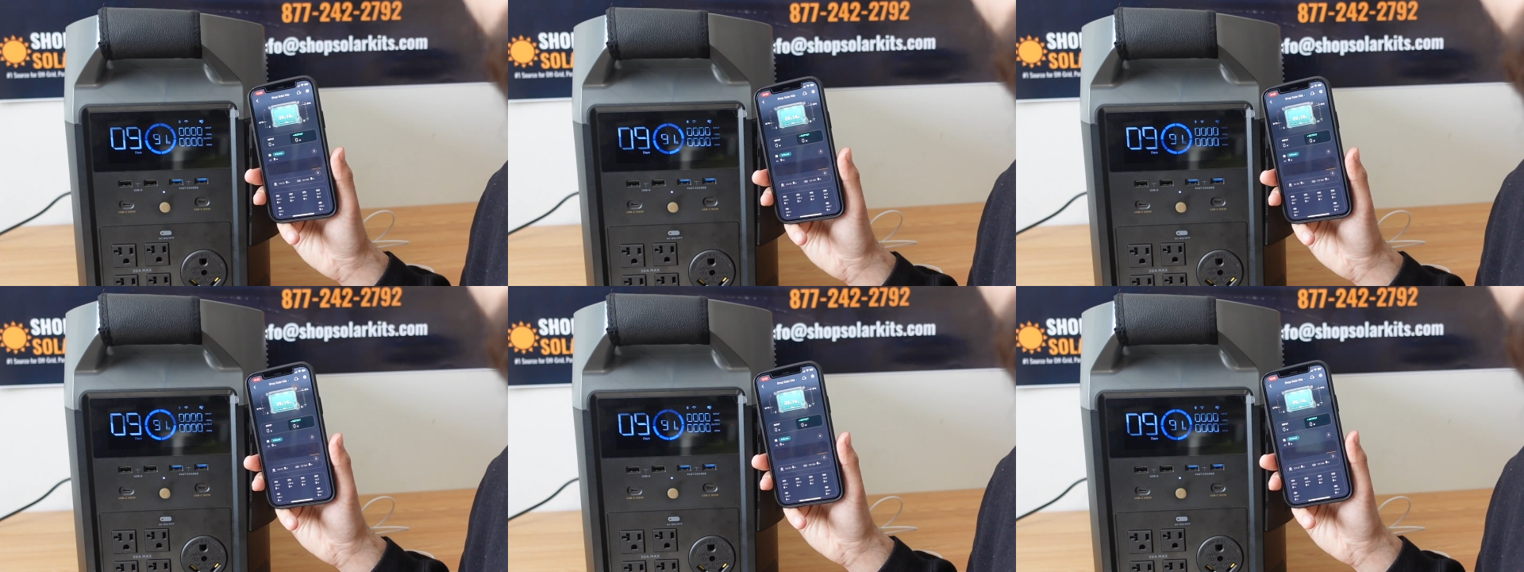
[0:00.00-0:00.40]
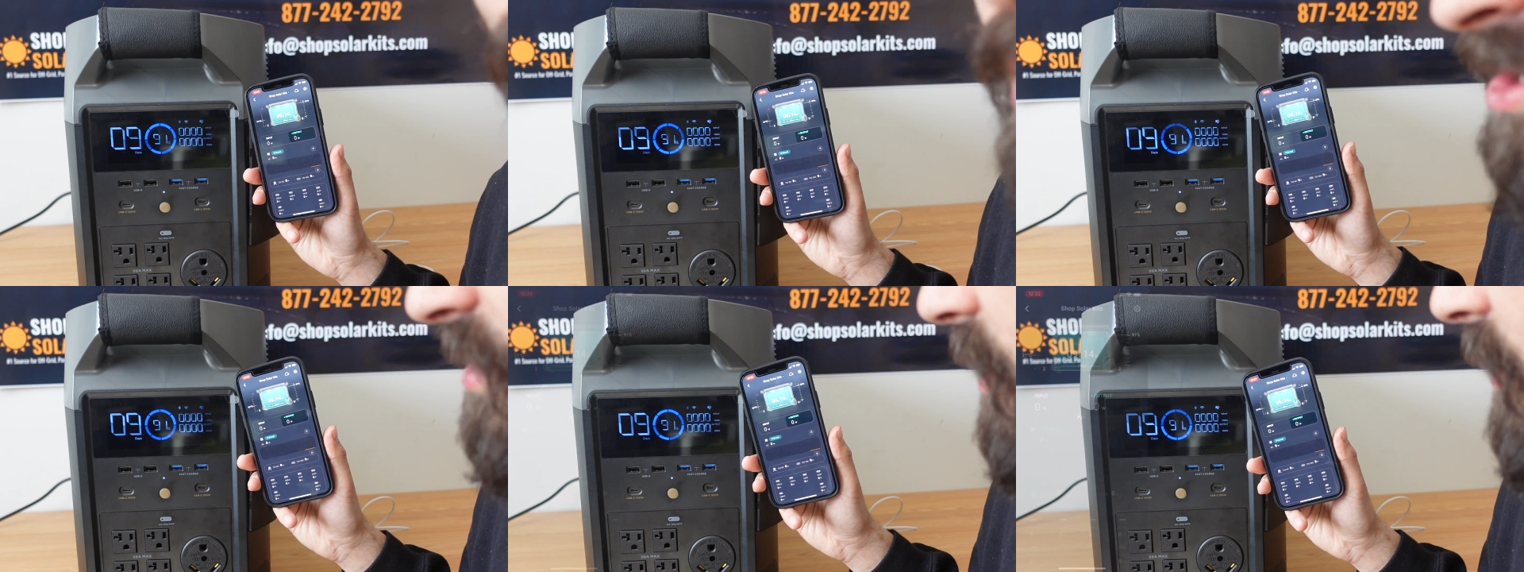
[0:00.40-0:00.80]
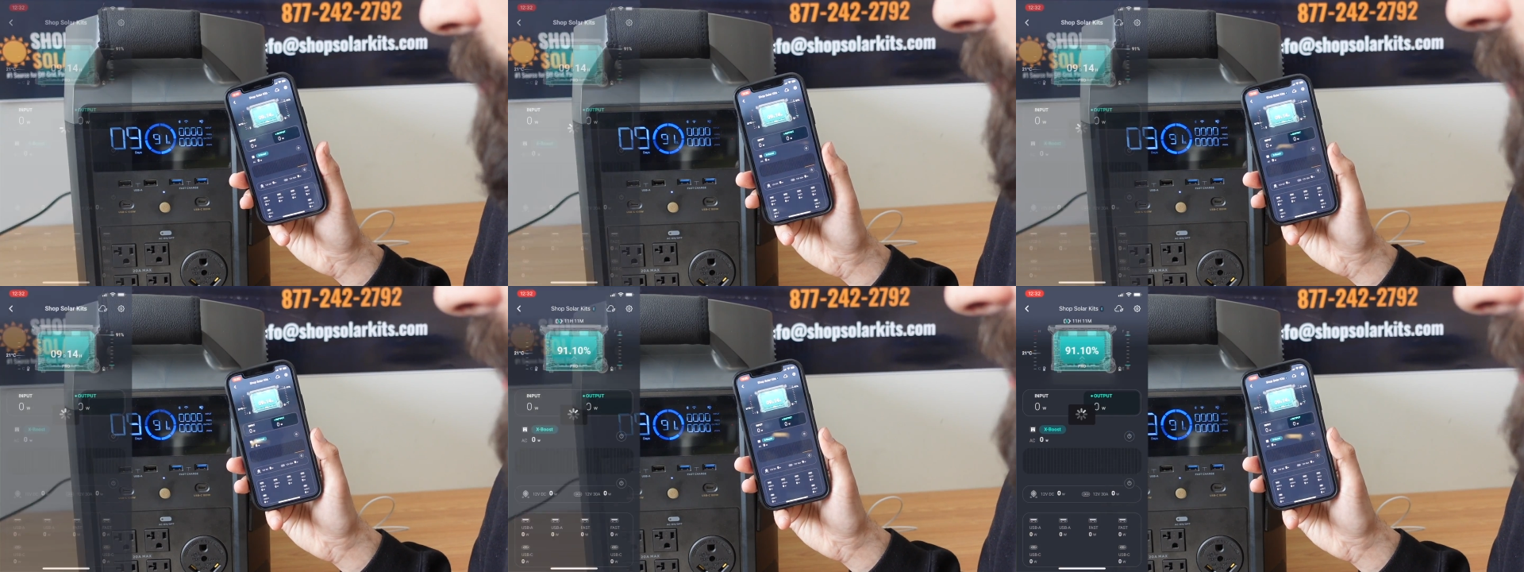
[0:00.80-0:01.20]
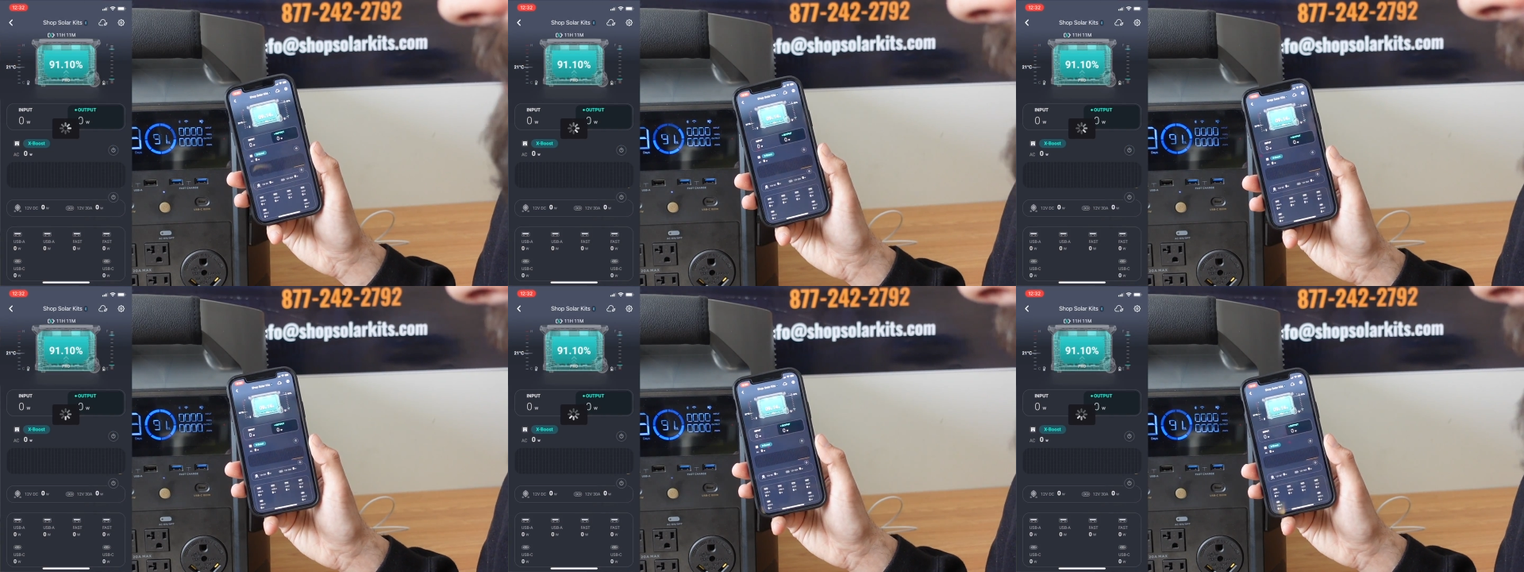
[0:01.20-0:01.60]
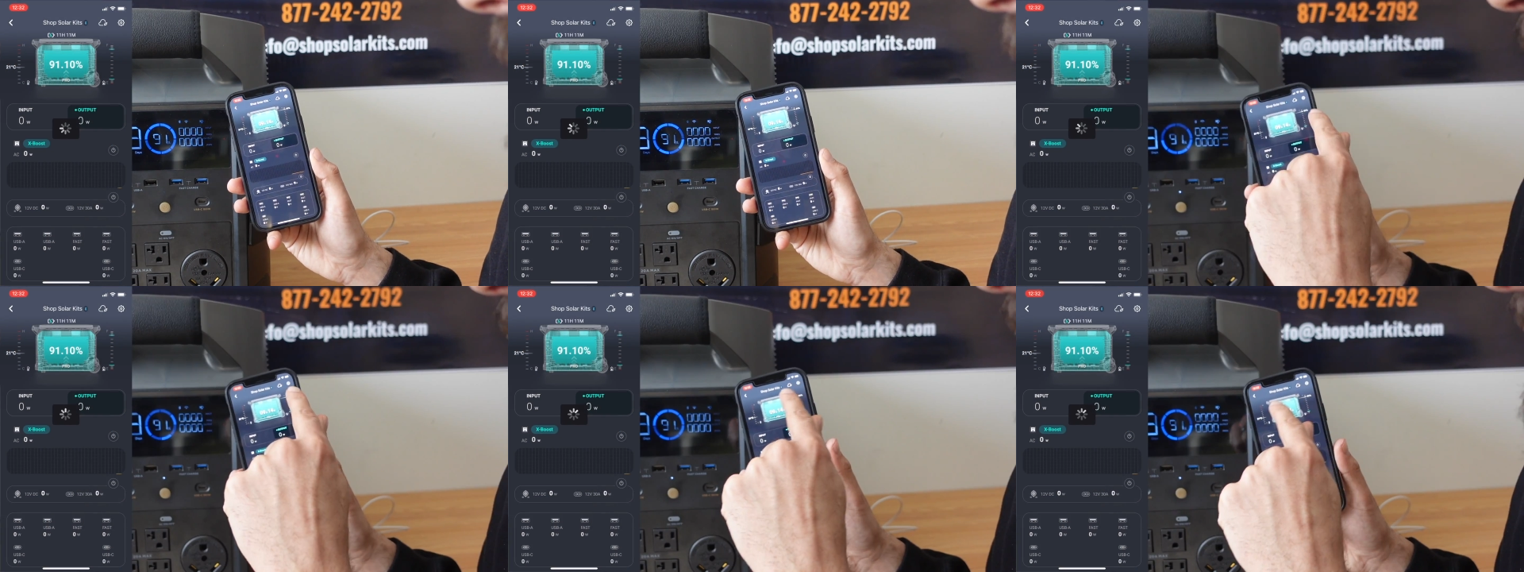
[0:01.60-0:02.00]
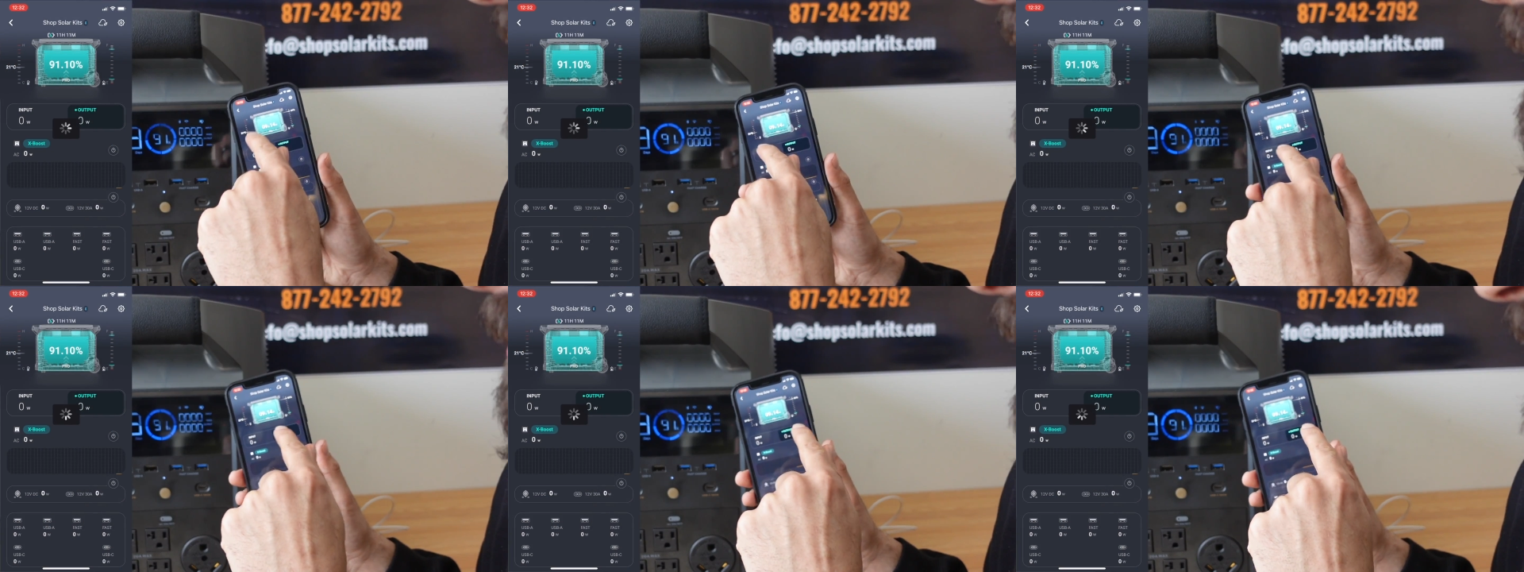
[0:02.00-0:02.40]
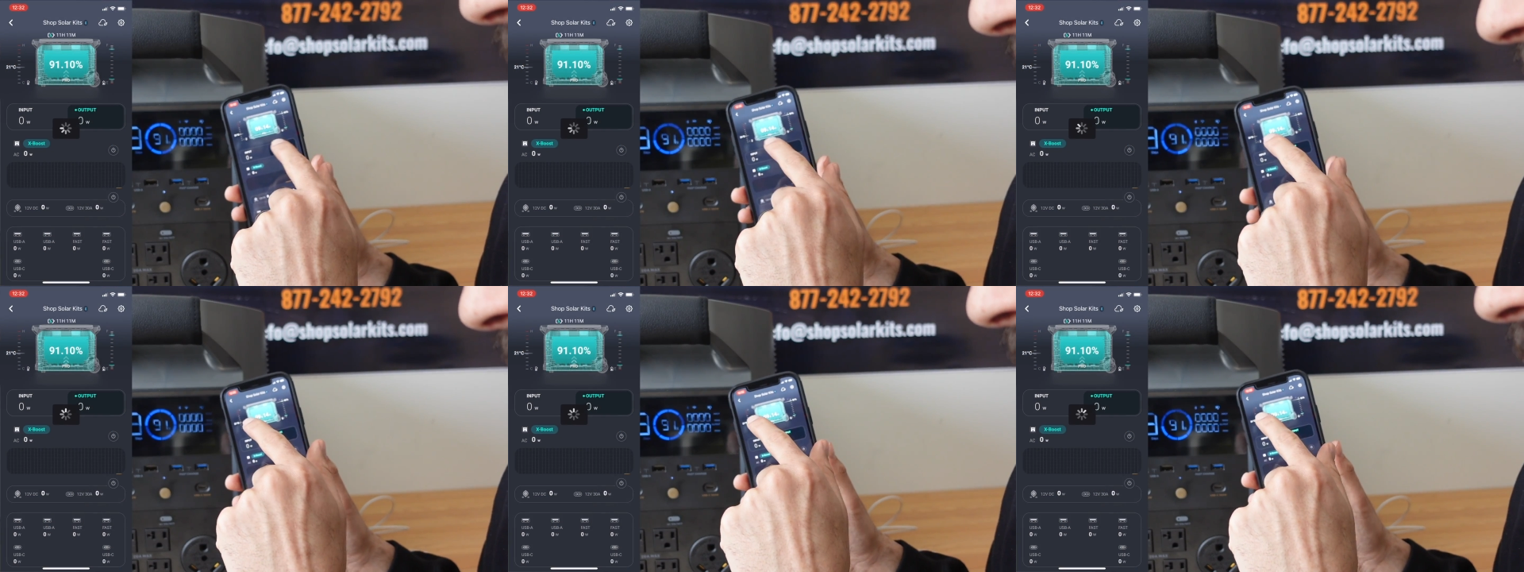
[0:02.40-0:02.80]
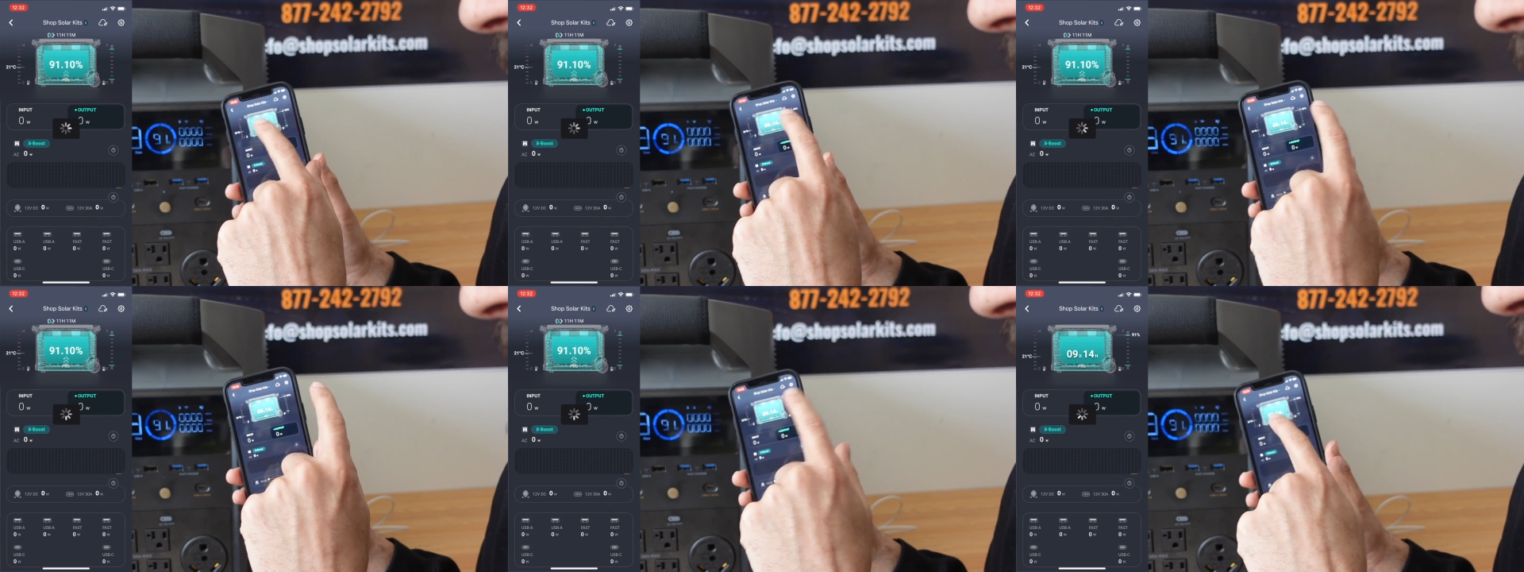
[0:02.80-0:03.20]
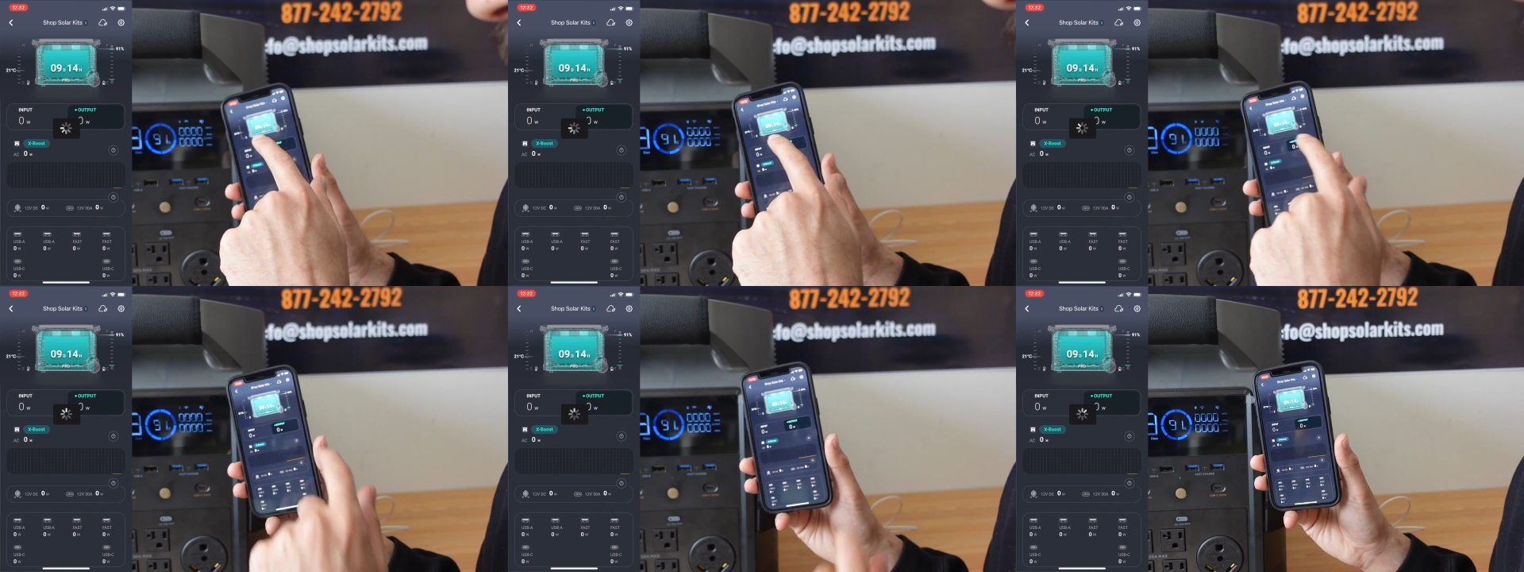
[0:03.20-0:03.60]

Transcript: (no speaker visible)